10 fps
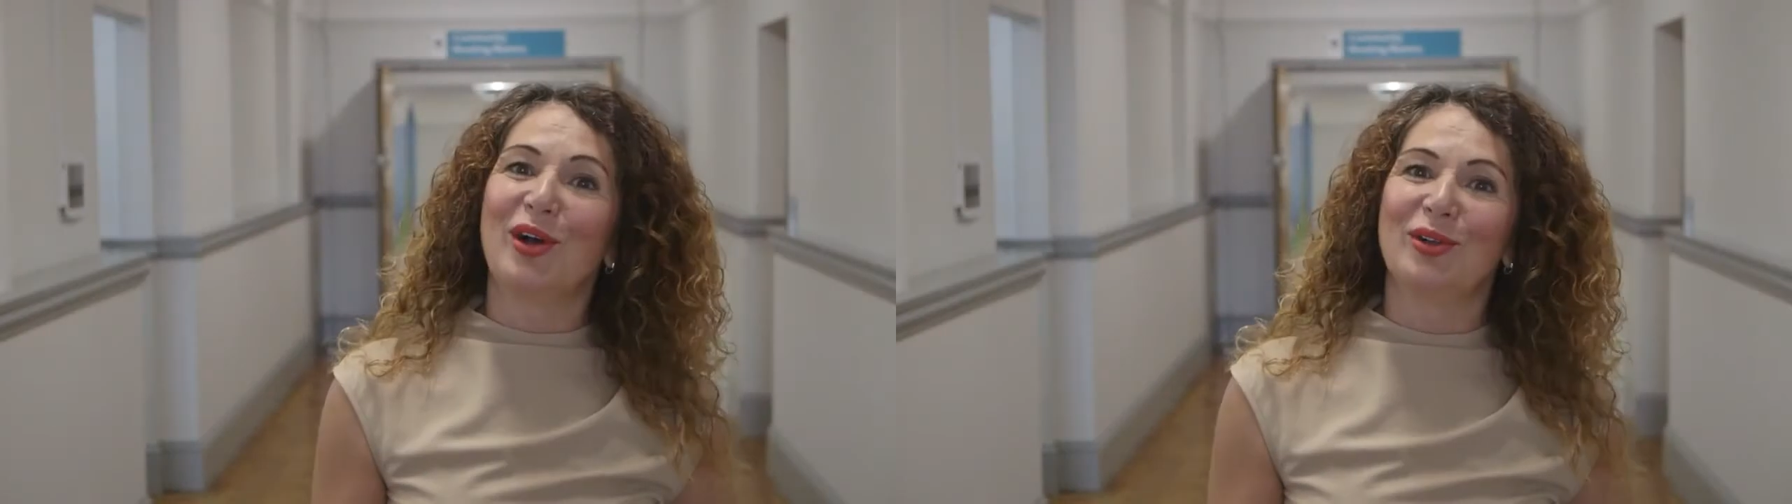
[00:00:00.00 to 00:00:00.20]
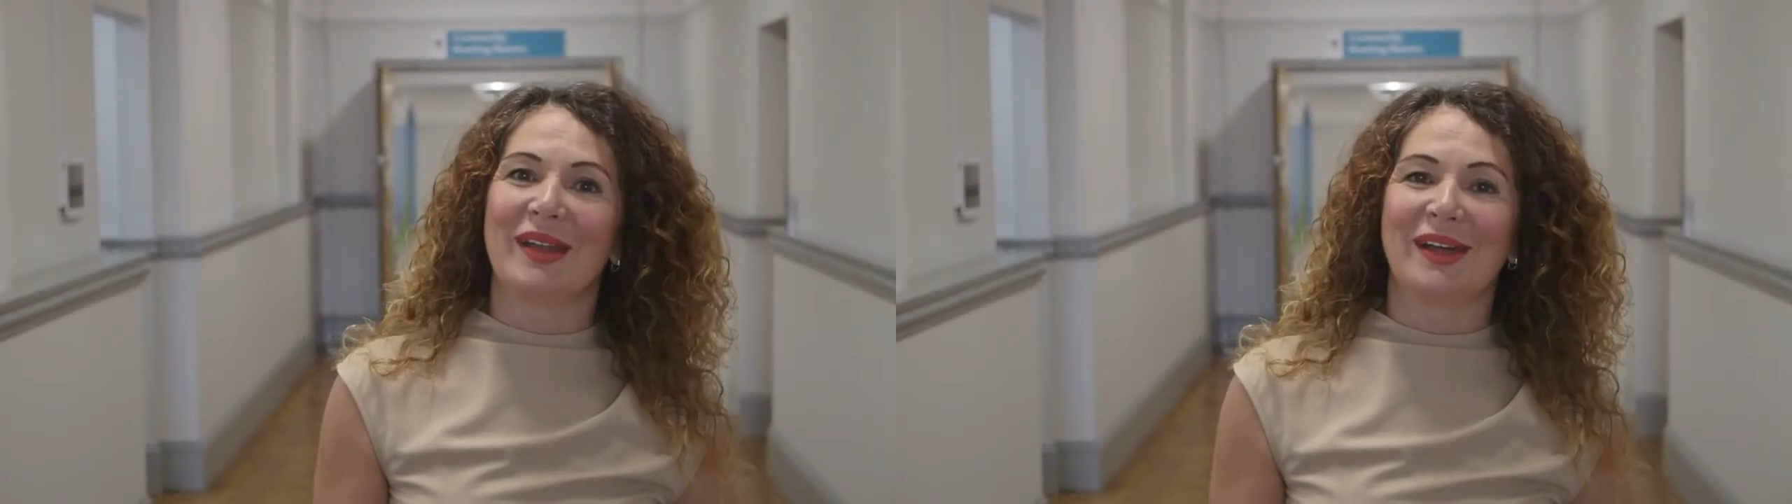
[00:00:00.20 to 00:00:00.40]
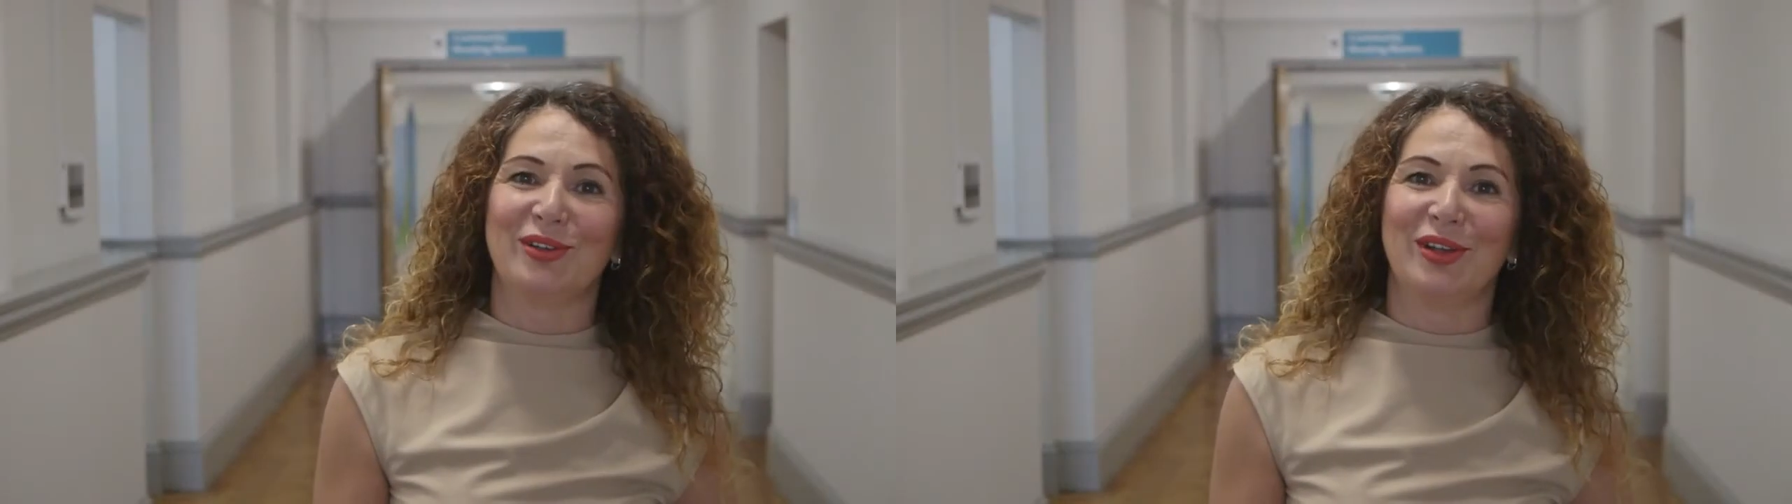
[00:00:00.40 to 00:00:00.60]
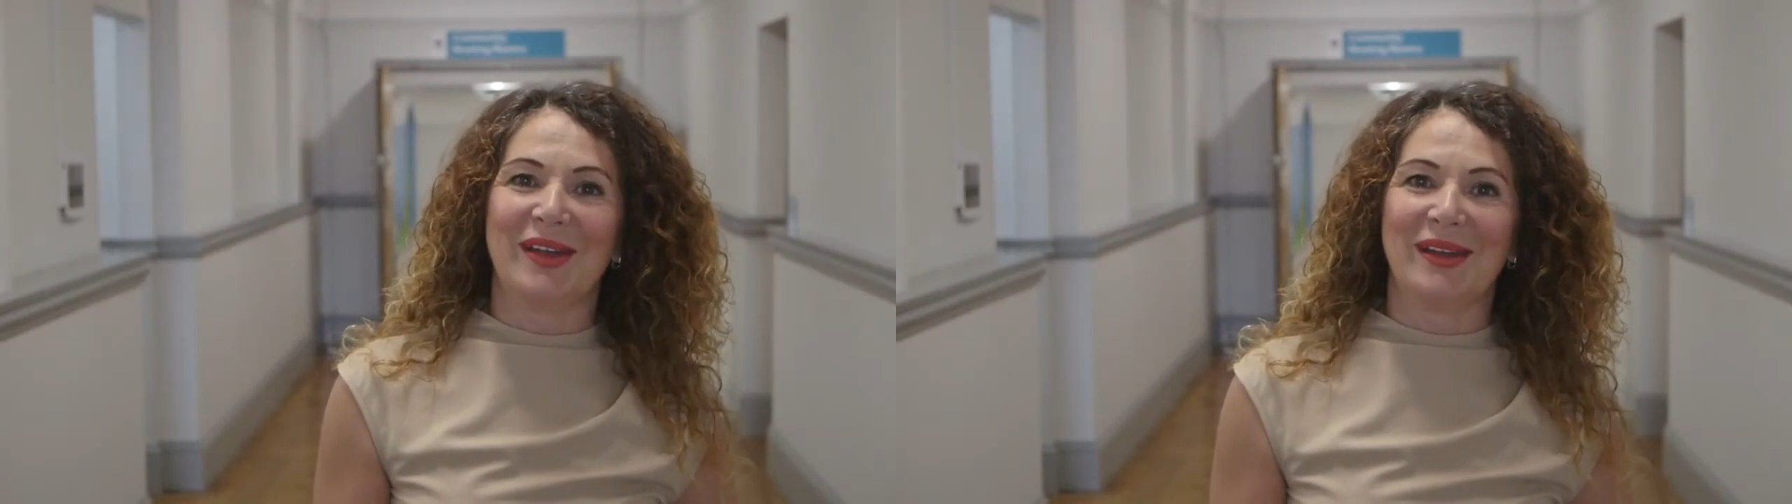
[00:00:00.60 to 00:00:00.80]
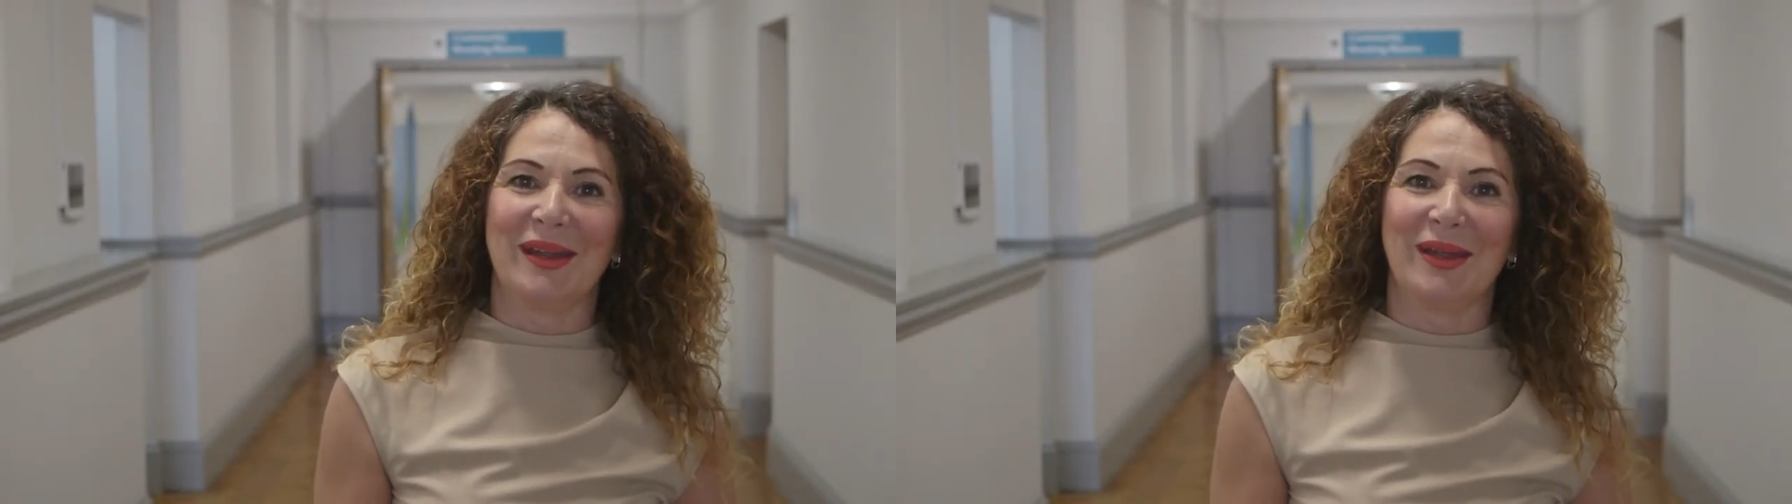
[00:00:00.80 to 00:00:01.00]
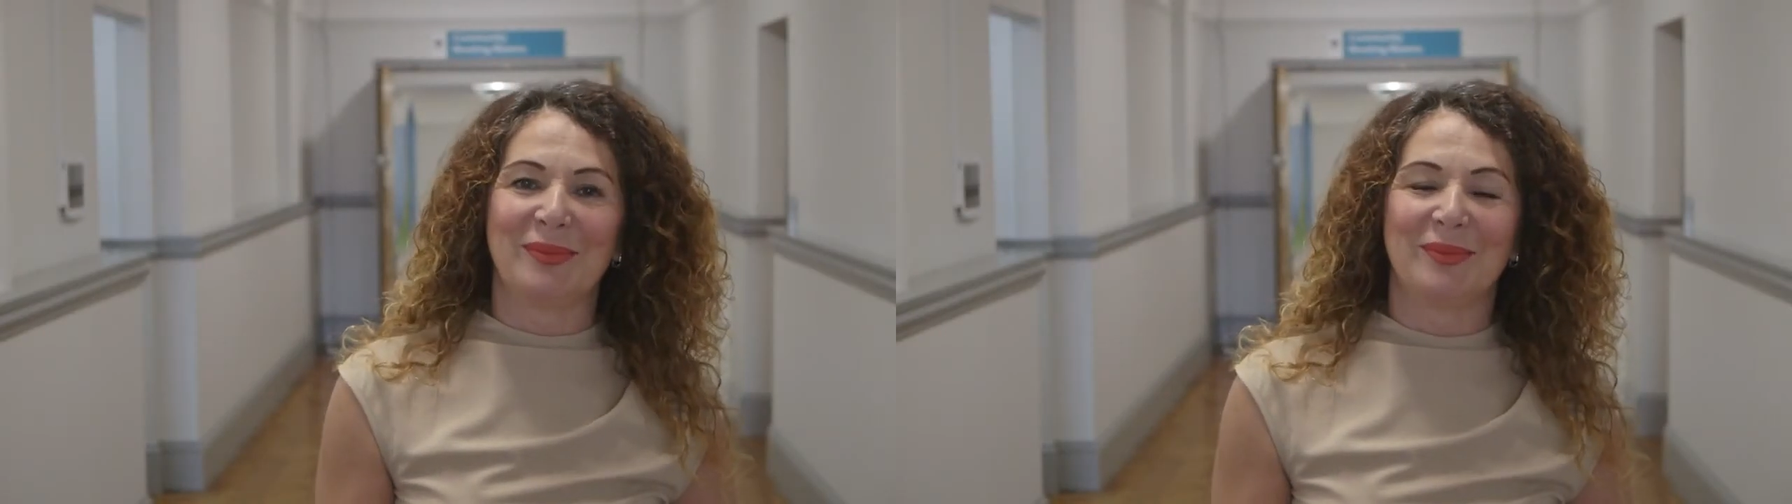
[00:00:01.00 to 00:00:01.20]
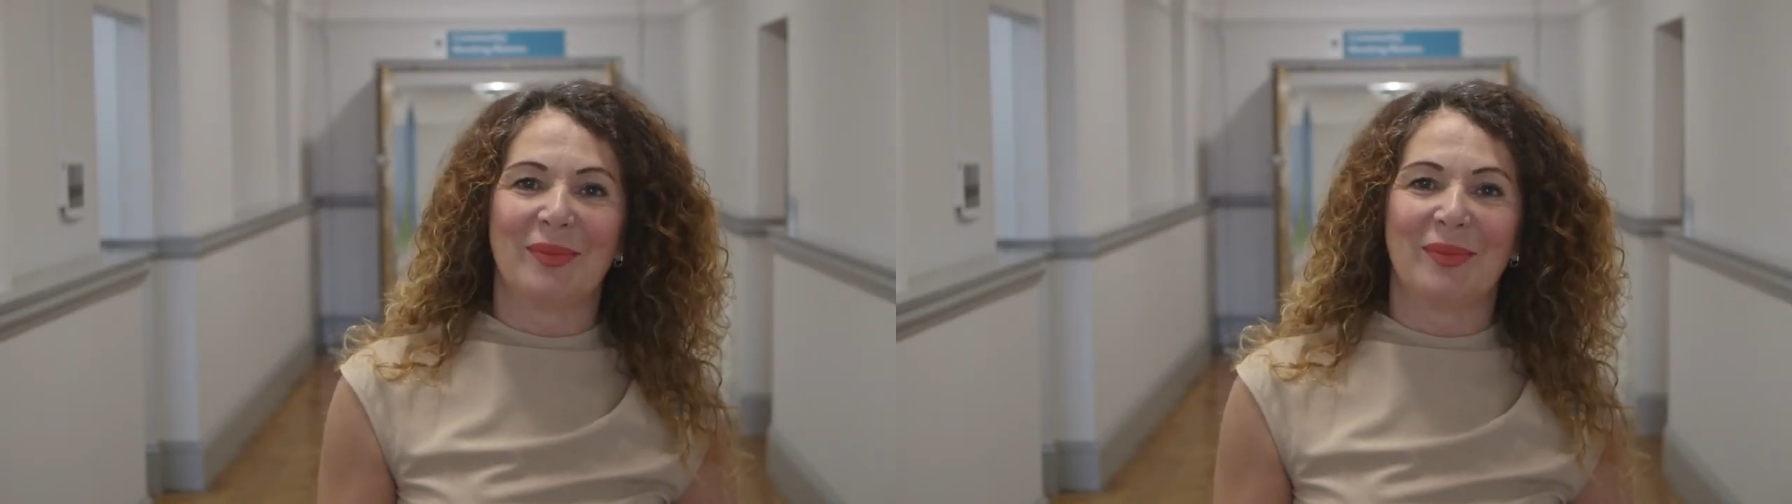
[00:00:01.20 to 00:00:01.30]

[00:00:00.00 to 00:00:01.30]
to Halton Adult Learning.